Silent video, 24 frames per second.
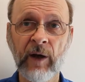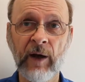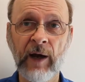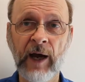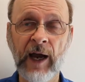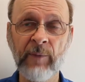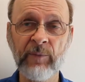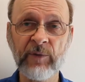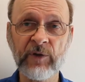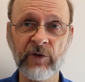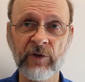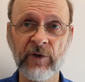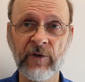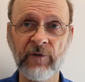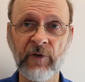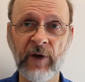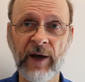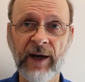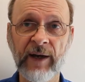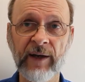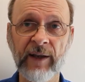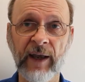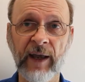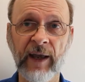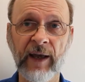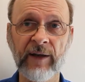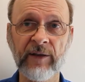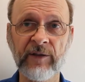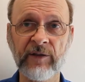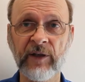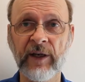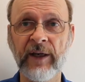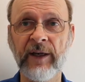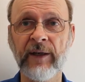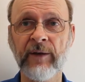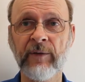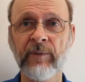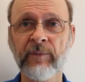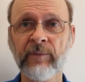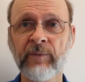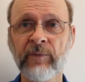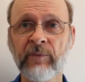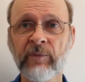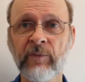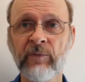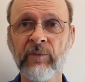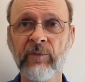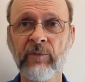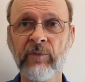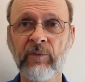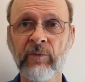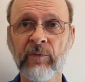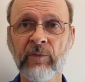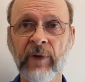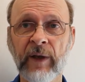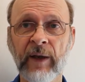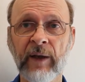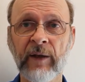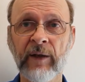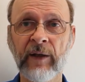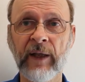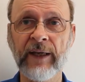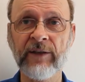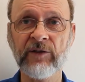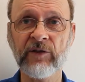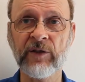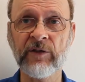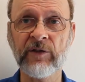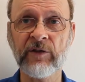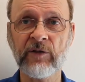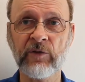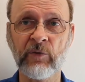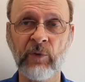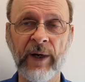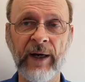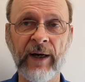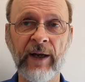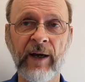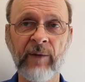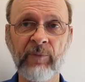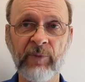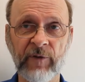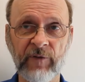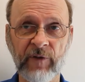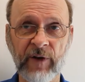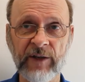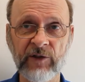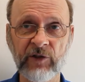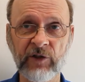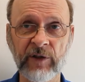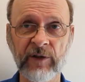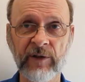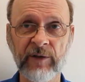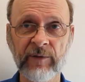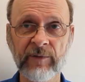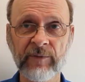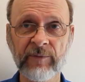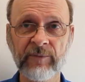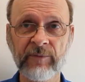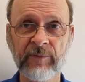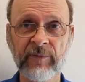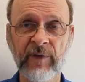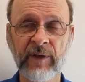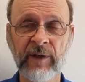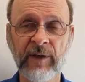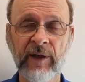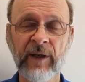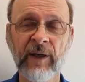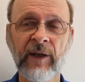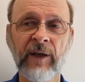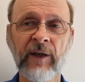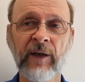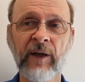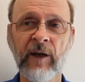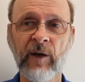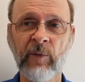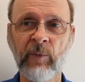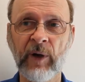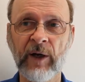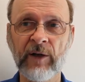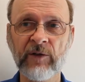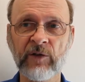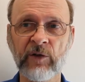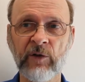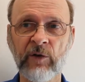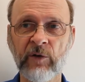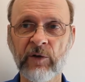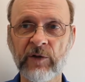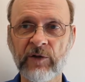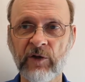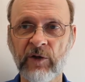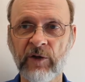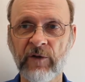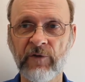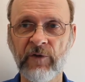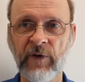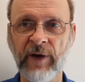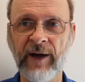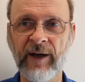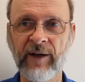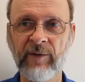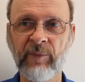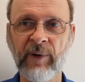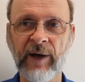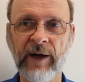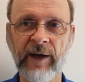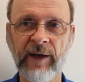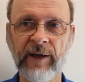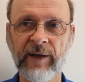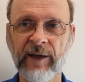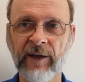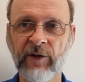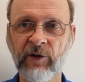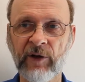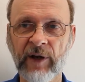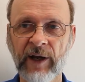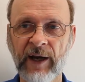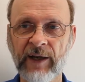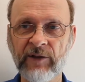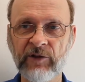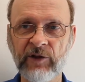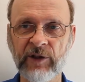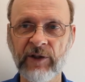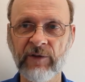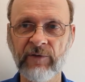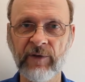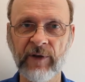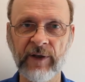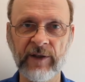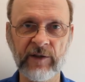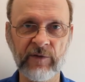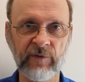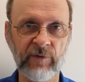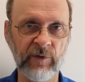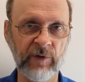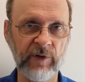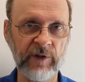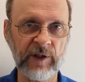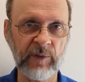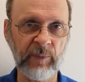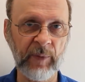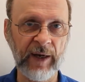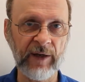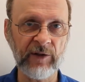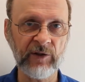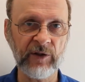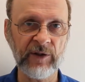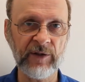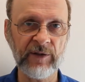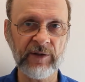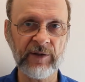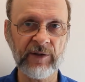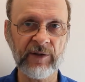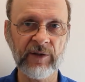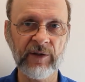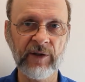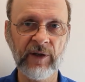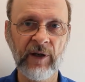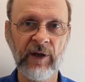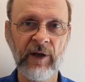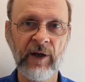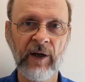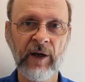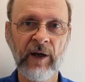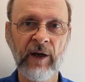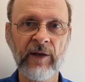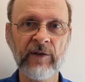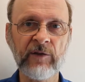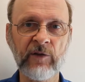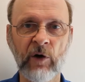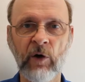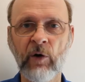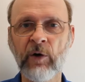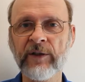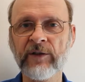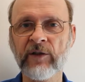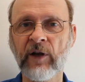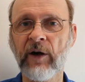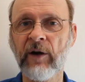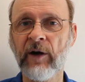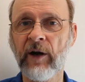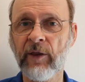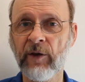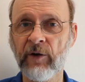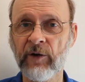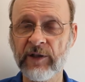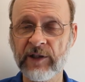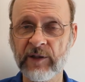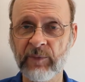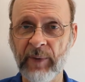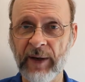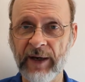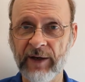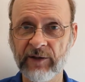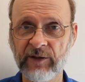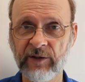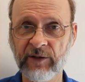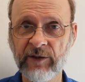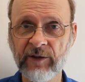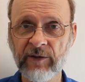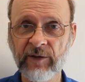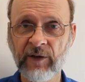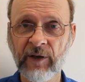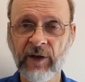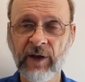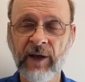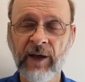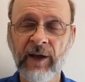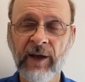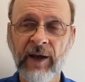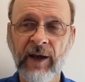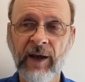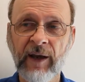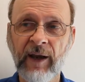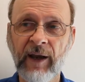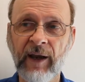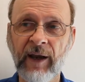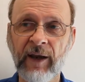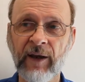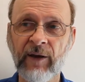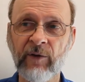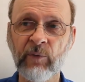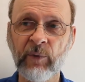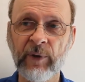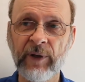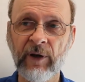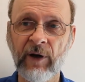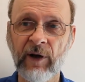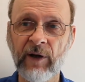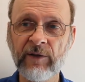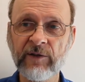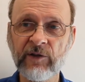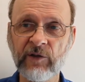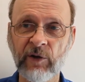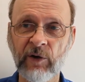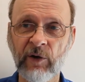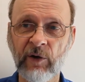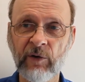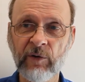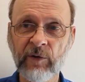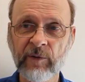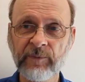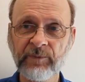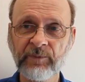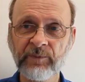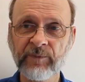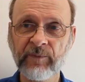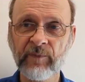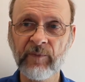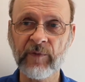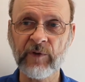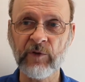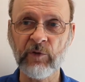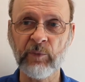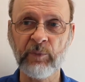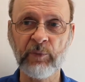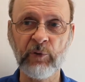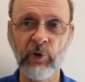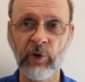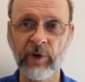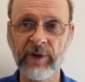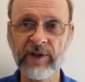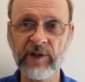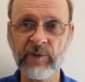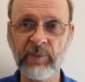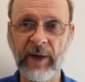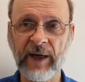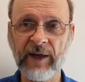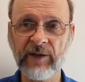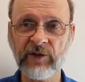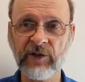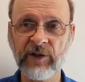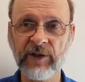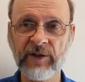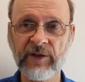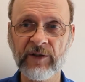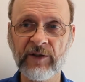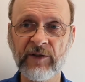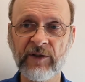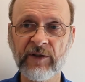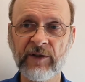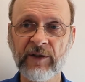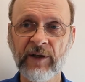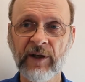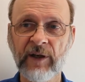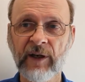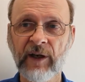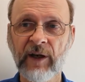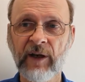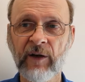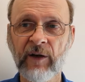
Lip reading: I'm certified as a licensed radon professional. I'm also certified by InterNACHI as for inspections. So is our other inspector. And we also do pool inspections.